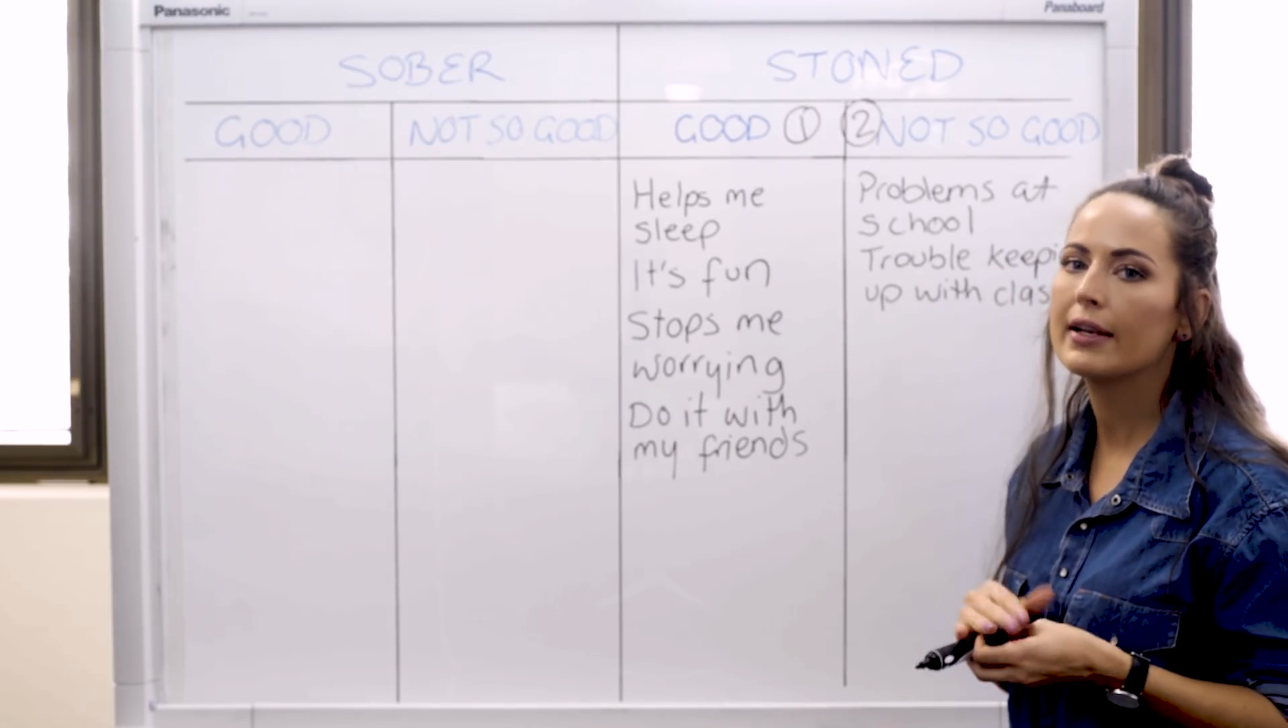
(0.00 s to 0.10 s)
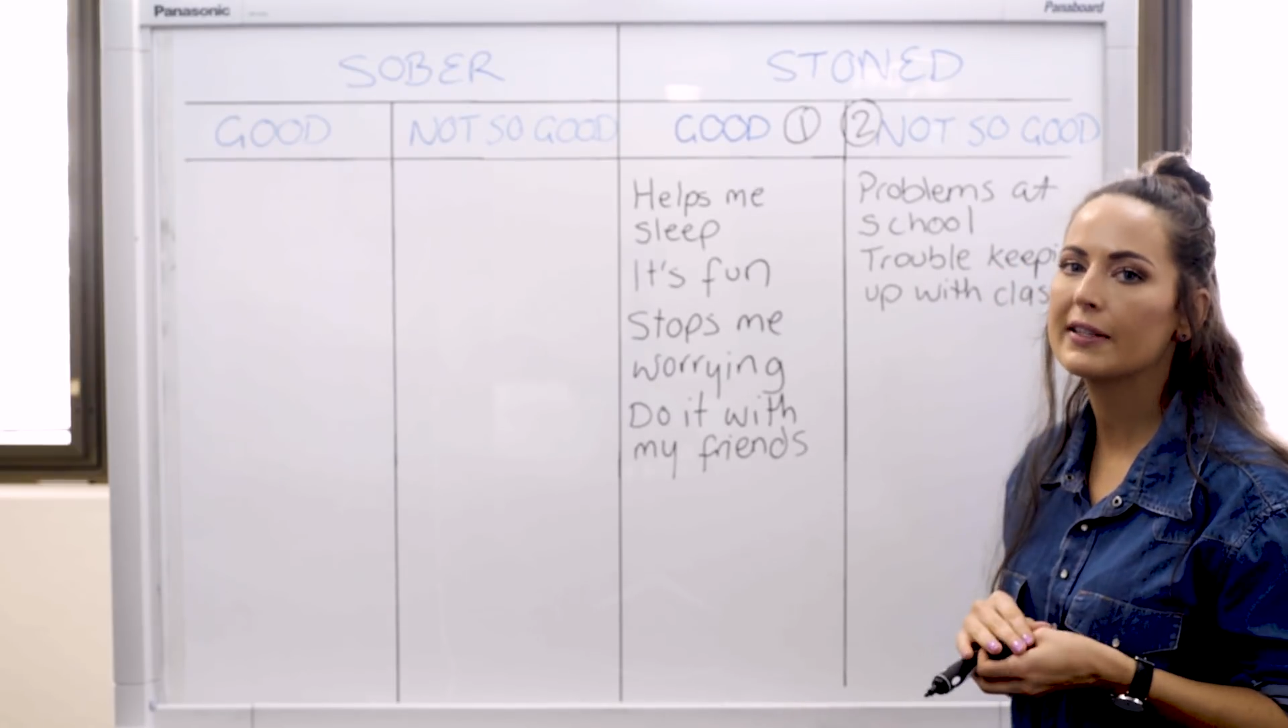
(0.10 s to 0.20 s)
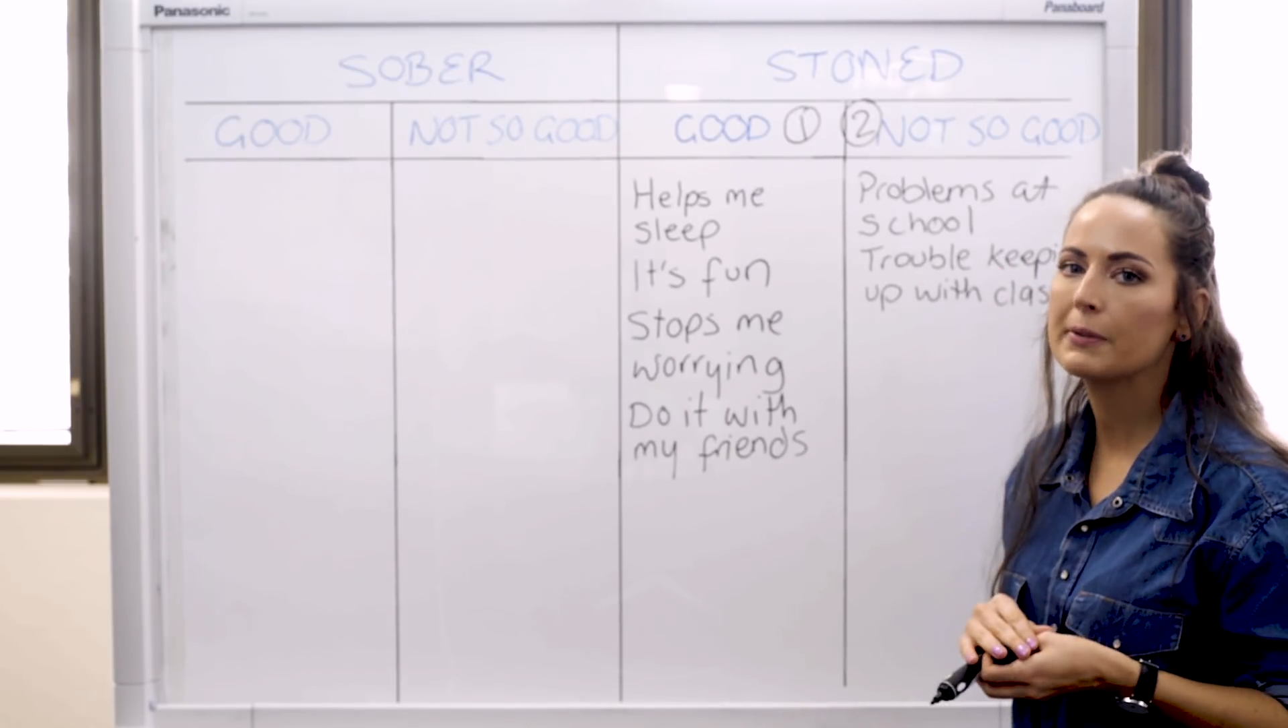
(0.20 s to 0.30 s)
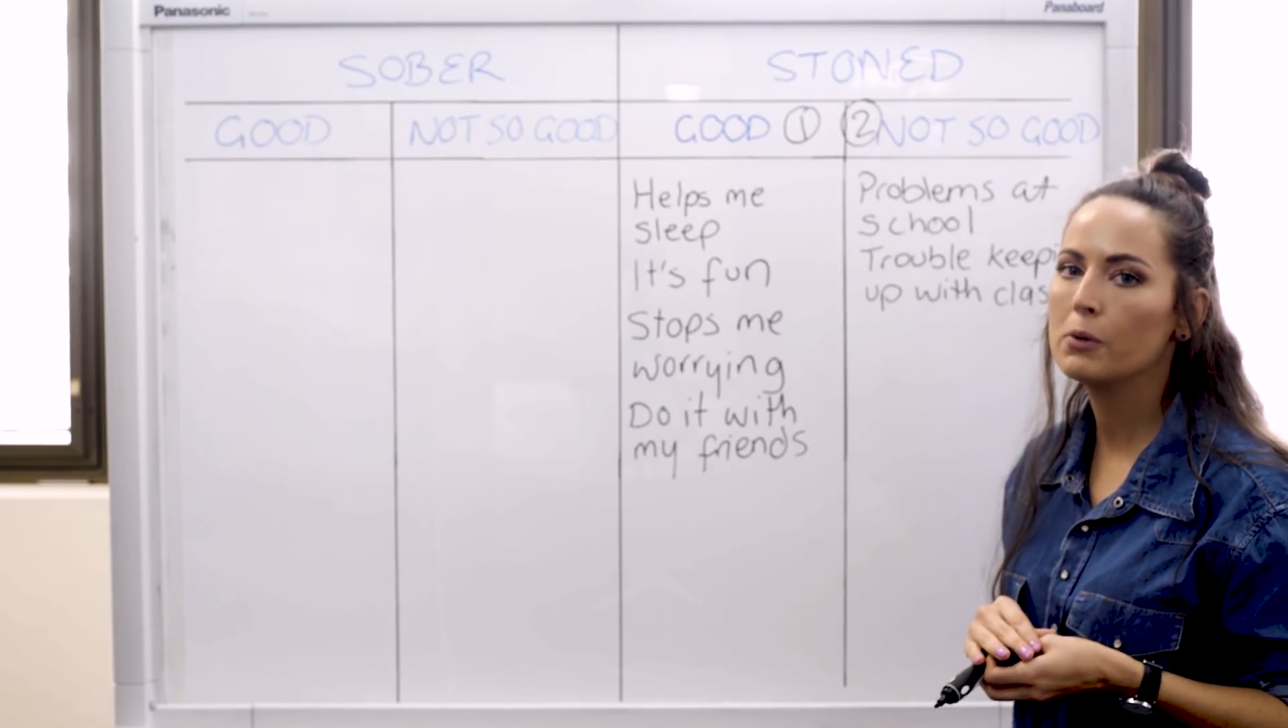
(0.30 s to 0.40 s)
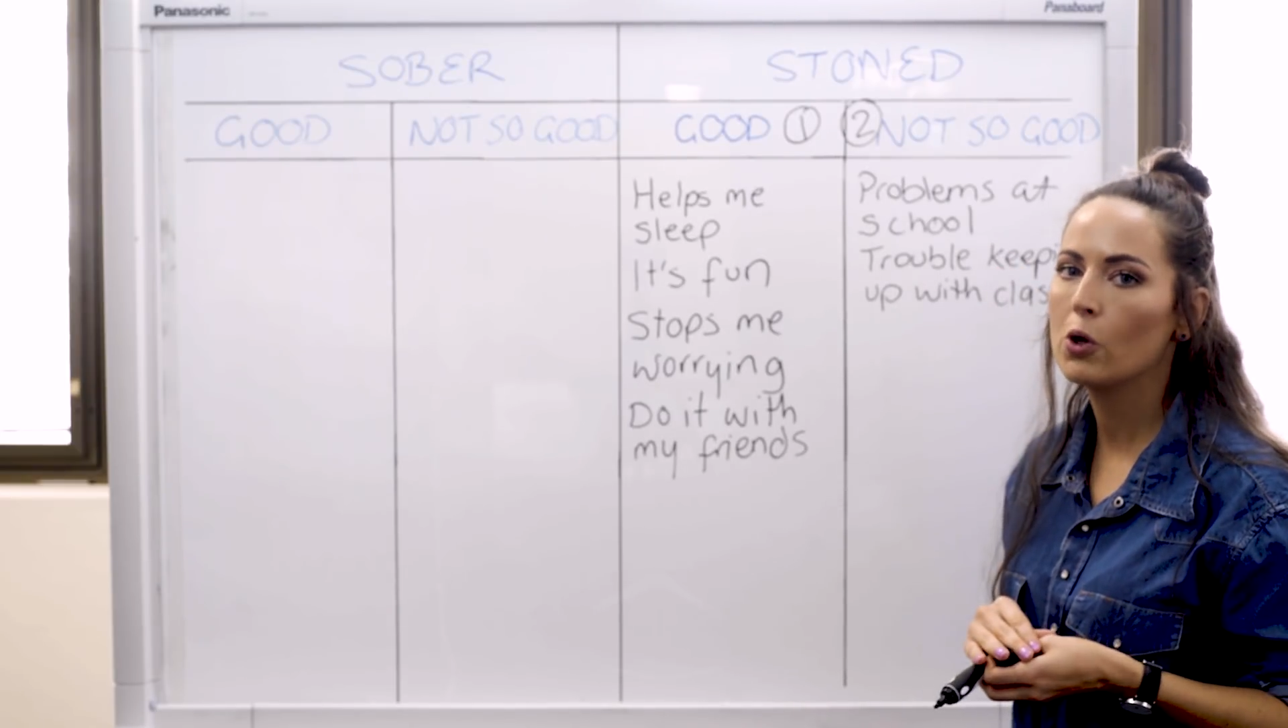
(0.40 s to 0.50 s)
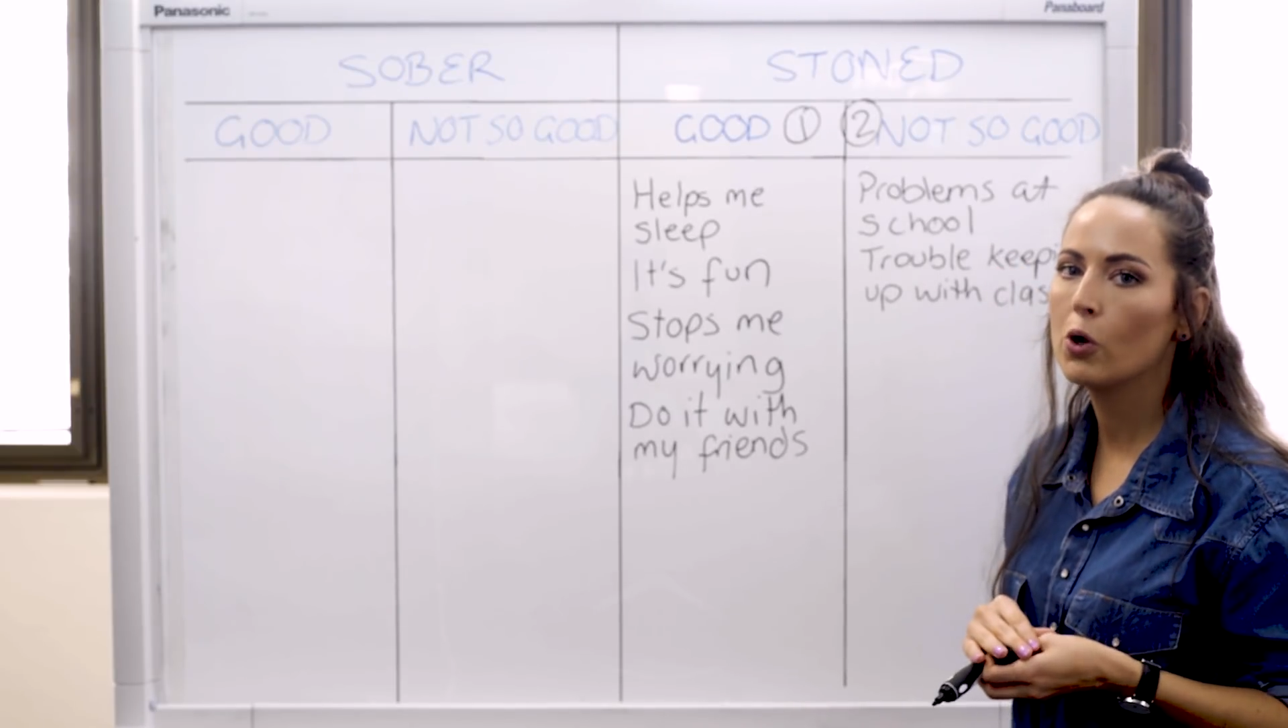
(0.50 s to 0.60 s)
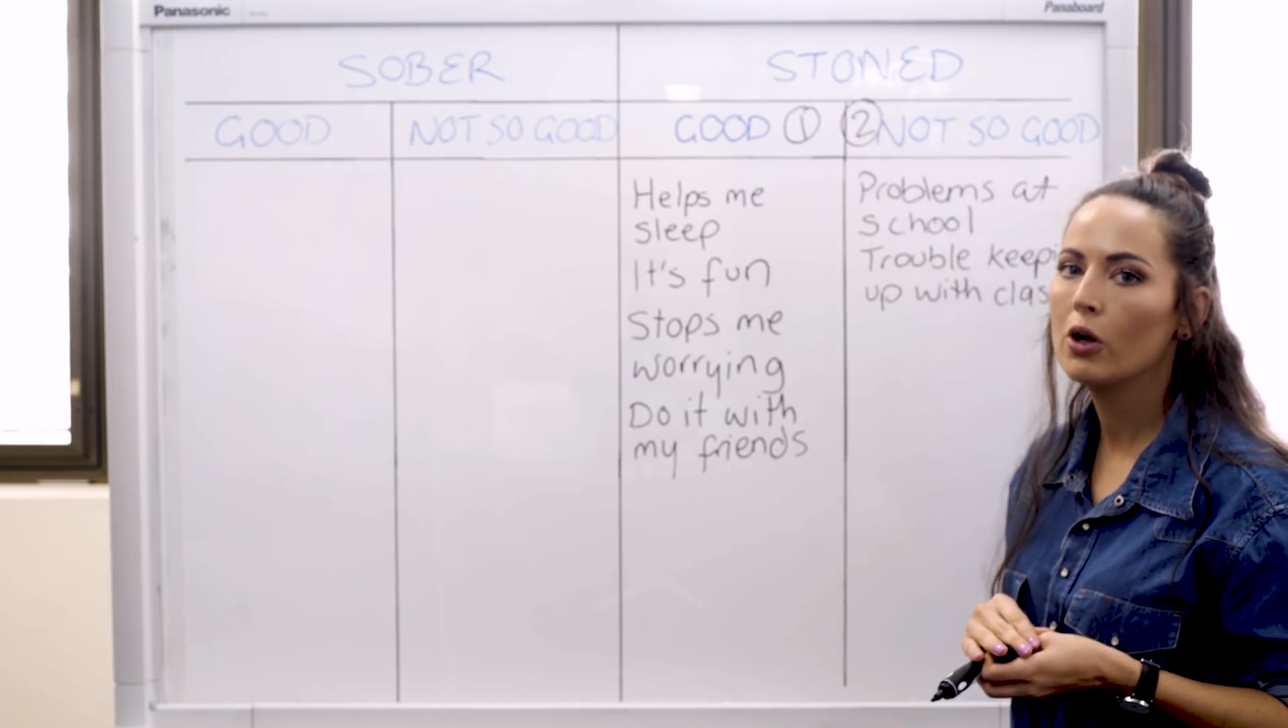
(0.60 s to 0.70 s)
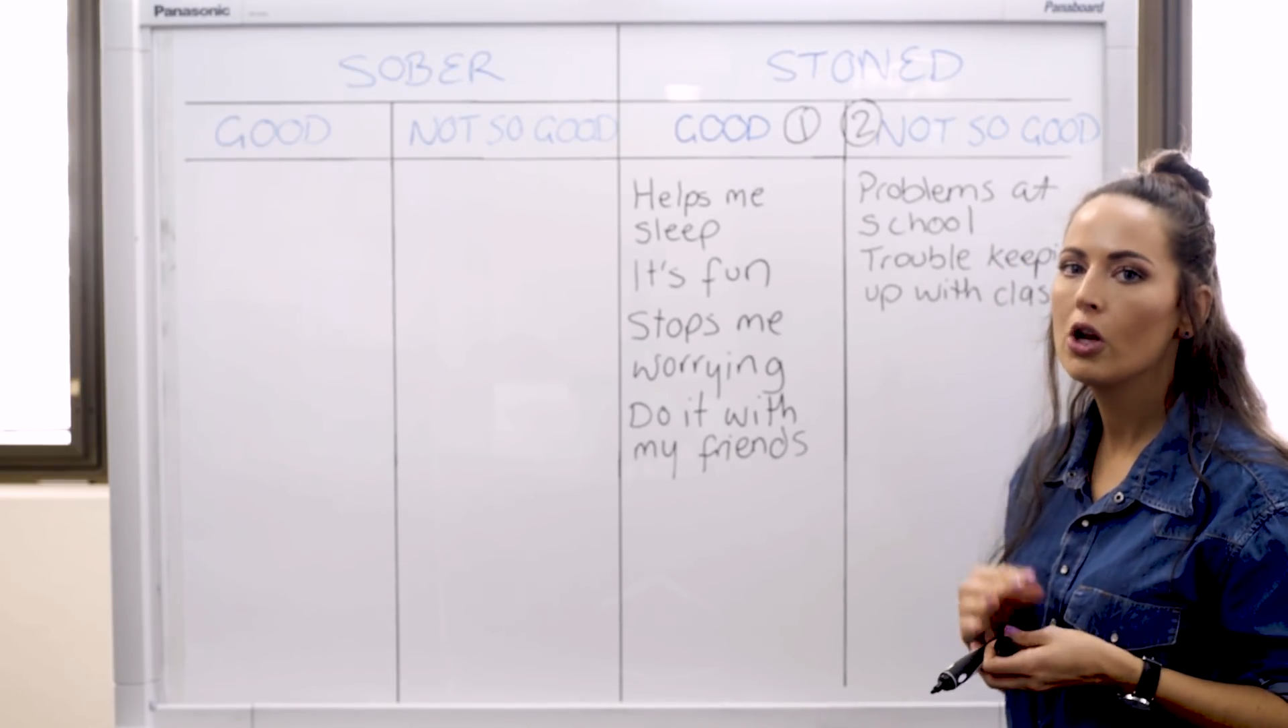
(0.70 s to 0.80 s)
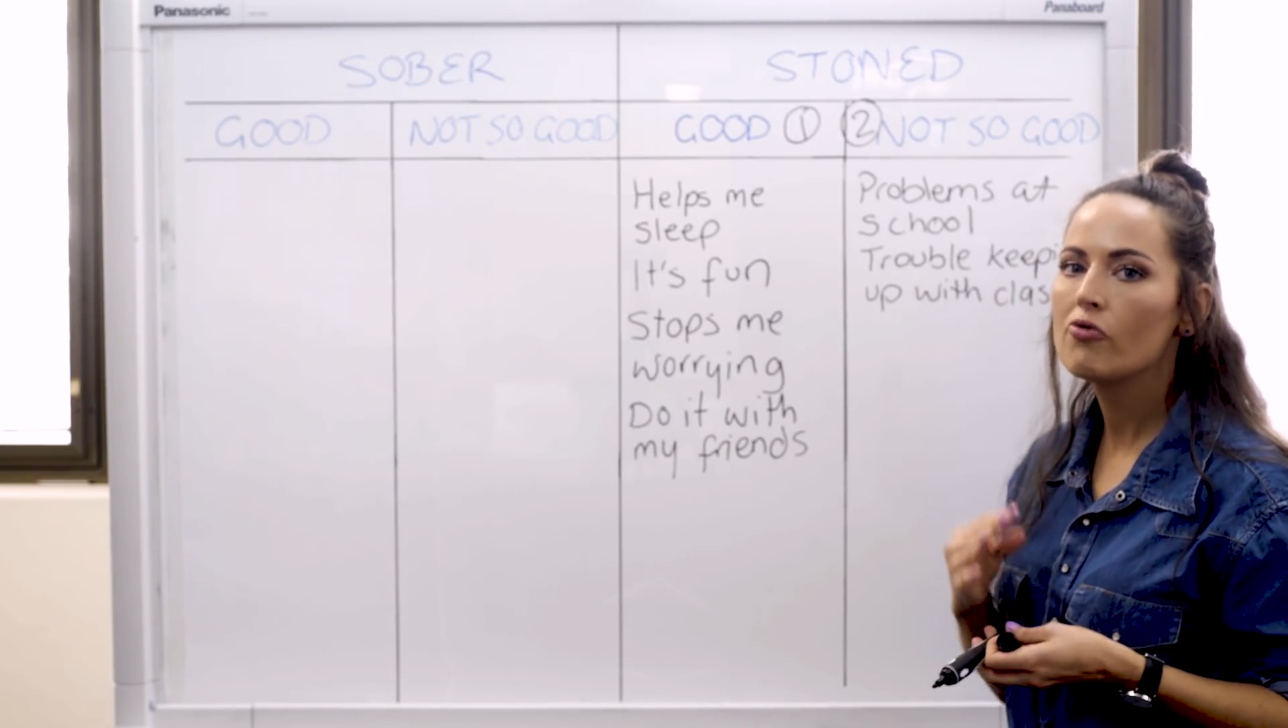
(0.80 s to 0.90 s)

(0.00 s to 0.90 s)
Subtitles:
explore